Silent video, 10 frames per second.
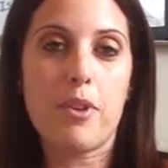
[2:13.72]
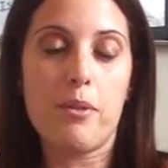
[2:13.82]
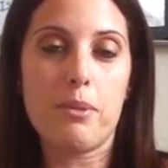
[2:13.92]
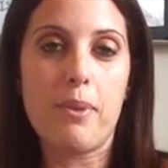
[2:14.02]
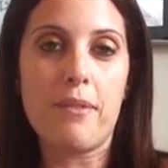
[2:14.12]

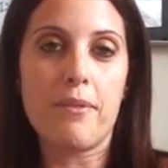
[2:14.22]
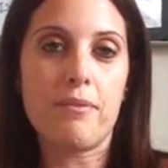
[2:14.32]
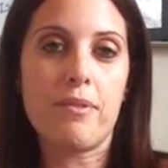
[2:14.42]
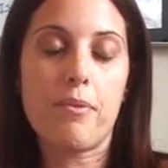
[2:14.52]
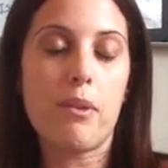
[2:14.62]

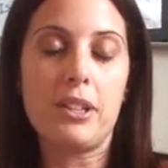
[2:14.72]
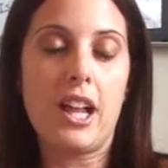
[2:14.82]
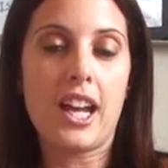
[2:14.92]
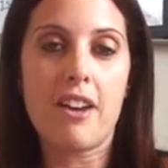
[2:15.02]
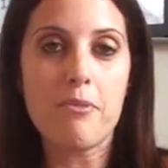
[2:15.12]
probably
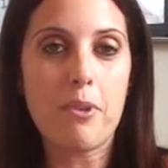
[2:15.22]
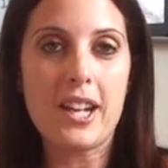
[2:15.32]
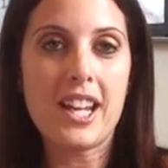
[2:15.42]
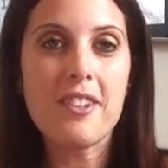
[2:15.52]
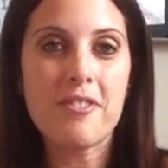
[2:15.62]
like
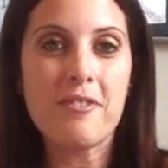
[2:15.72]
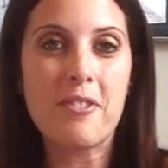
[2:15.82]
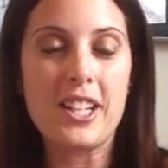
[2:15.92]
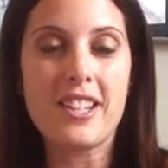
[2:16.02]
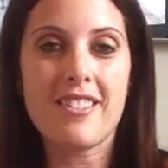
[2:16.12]
everybody
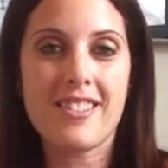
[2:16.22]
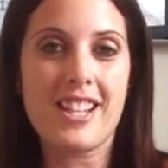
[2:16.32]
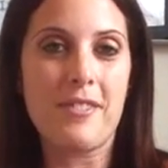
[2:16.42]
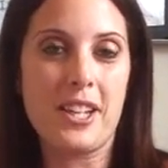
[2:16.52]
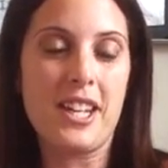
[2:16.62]
wanting
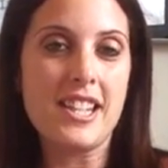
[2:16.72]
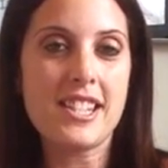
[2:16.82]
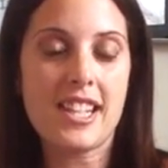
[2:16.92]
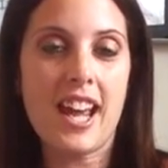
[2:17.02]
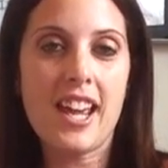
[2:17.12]
something
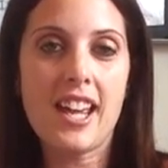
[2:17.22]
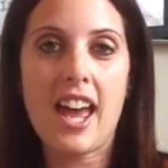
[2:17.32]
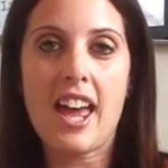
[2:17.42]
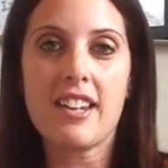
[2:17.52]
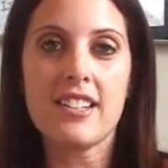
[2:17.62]
yesterday,
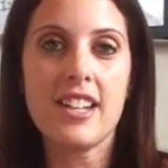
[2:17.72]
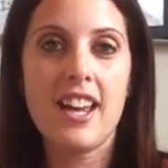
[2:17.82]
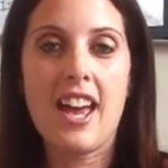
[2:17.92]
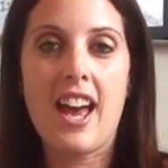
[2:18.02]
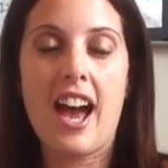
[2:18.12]
and
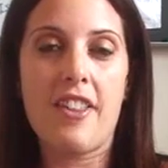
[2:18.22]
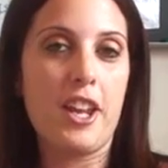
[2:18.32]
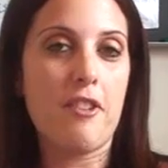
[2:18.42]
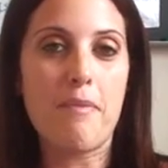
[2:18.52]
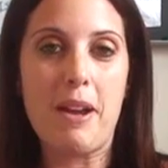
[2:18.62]

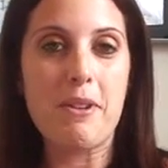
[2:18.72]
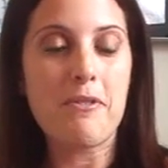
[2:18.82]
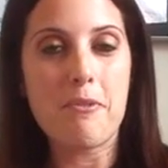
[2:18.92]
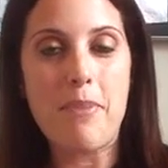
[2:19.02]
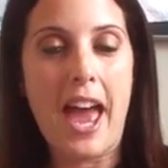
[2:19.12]
they never make me
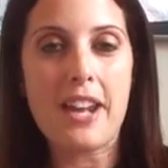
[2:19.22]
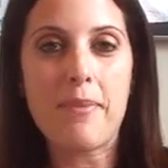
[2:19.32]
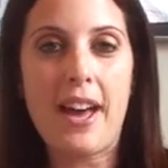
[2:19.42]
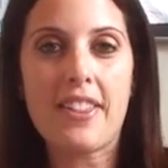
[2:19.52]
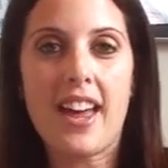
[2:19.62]
feel bad
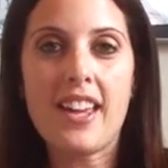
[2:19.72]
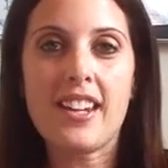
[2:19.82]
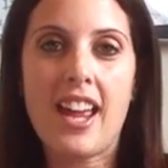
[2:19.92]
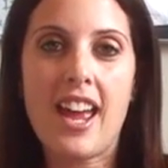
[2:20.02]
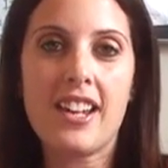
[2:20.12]
about
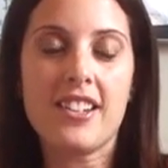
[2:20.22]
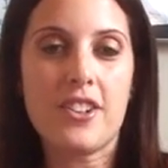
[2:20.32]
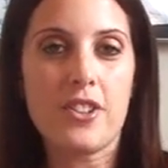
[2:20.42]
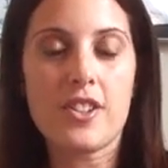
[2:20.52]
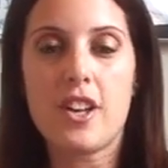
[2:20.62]
that. And
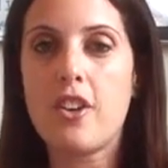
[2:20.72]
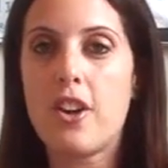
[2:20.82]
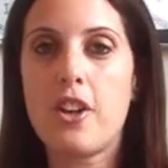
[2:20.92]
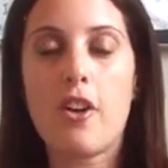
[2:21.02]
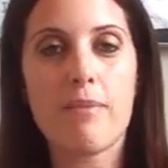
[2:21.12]
also,
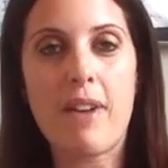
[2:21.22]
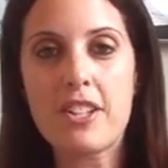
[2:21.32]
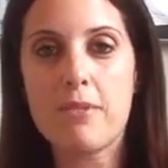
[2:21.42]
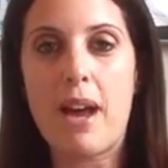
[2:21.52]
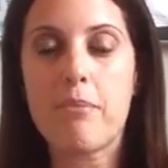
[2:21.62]
not knowing
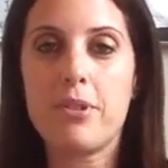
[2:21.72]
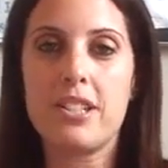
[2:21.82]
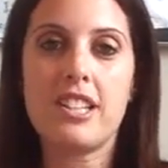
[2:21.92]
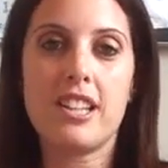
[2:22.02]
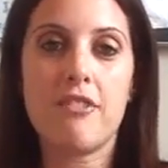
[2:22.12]
much about
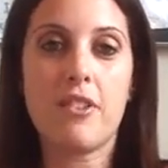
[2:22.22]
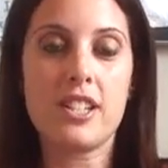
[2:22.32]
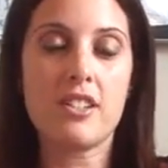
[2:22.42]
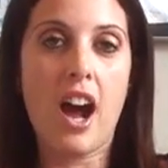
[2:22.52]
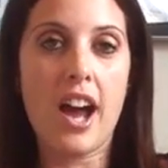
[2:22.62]
printing, they've
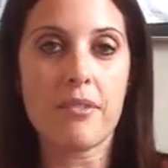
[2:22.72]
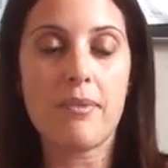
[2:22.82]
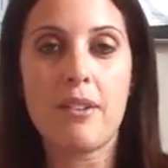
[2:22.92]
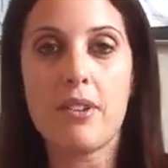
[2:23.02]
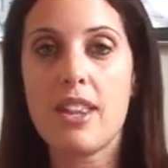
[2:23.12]
always guided
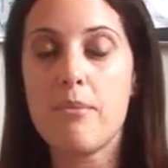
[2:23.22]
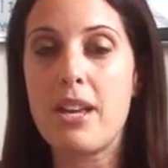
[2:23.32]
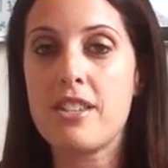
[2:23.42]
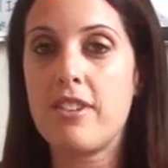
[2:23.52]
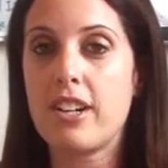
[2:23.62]
me with their
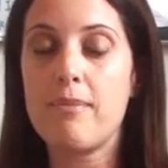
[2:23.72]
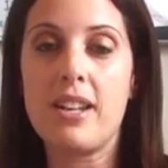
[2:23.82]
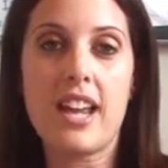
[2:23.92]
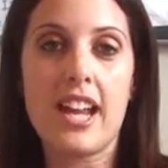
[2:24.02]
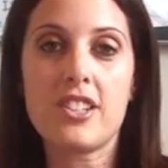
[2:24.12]
best
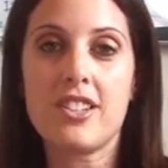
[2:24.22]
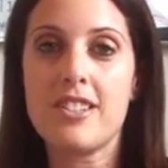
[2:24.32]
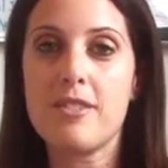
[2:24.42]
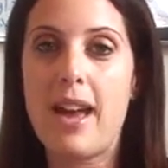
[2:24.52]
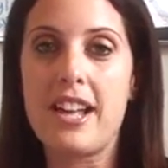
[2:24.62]

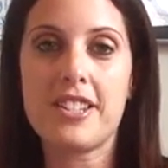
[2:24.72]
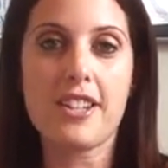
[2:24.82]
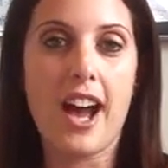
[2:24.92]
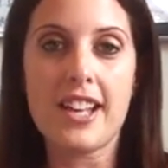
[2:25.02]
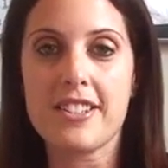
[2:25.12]
recommendations about
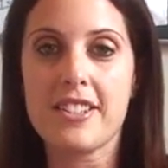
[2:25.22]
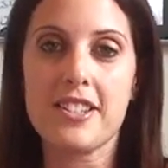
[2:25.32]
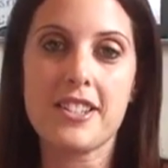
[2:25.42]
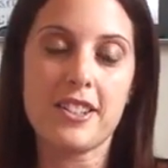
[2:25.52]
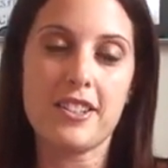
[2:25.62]

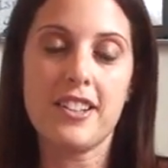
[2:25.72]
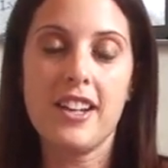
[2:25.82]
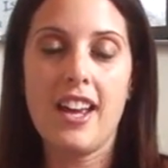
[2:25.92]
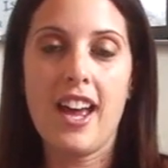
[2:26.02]
sizes and